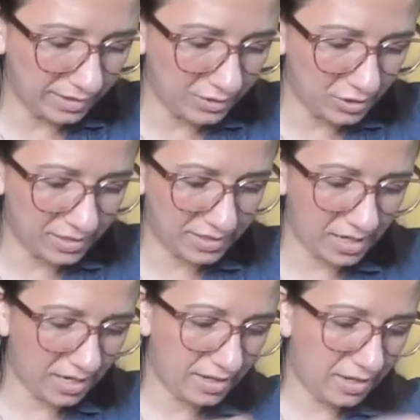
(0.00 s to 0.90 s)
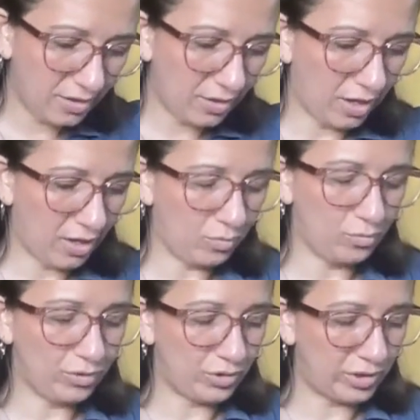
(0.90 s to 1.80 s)
let's just say,
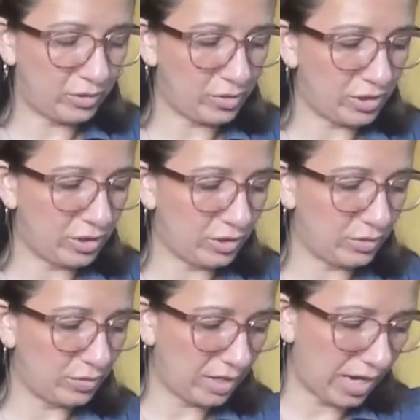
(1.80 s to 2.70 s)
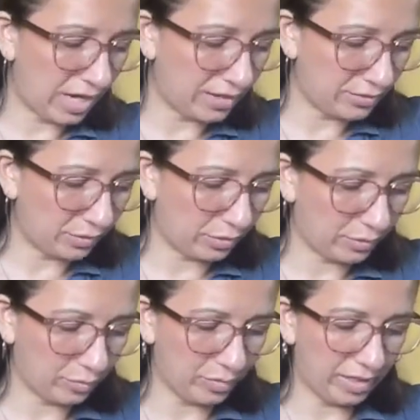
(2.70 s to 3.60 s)
strings 1, 2, and
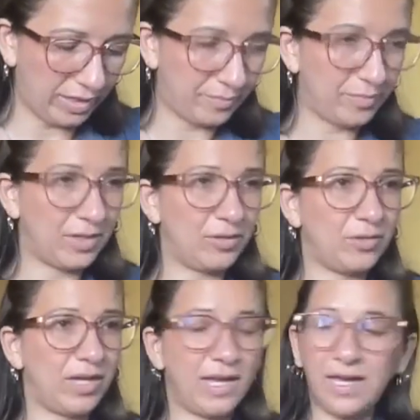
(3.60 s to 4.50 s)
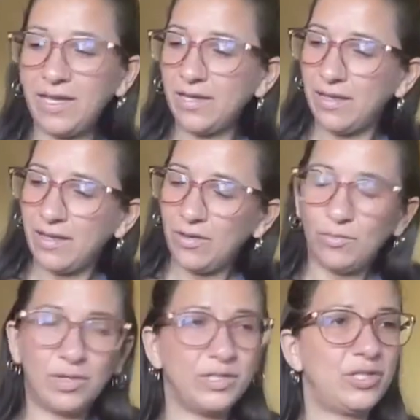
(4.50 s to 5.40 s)
3. Okay,
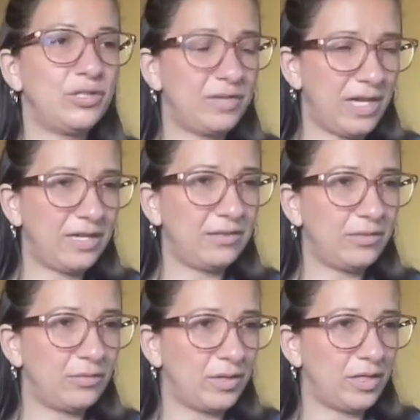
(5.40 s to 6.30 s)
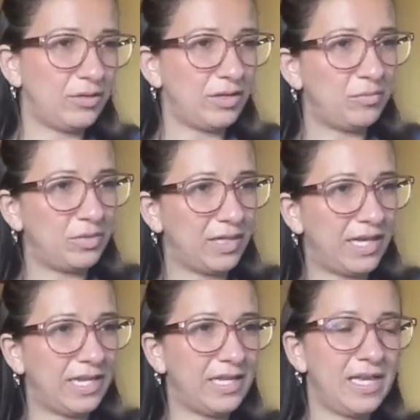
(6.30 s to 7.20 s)
1, 2, and 3 you can
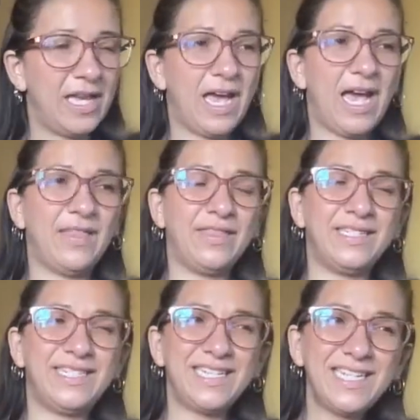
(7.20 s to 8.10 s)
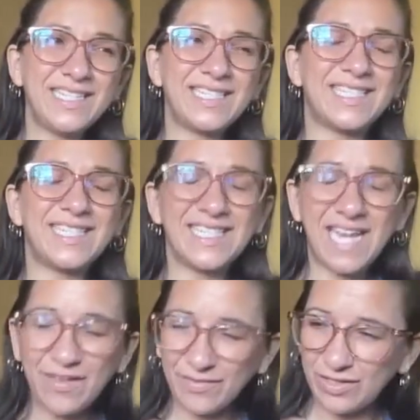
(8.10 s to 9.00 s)
play. And the
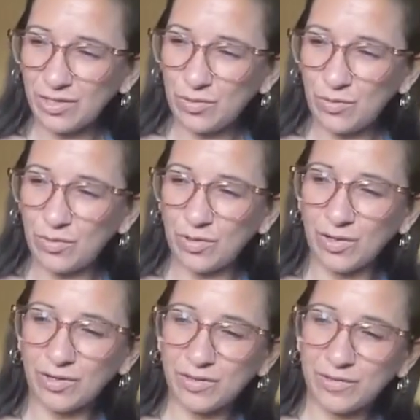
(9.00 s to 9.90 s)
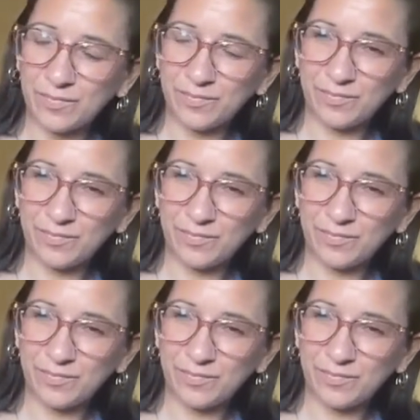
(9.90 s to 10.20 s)
D7 chord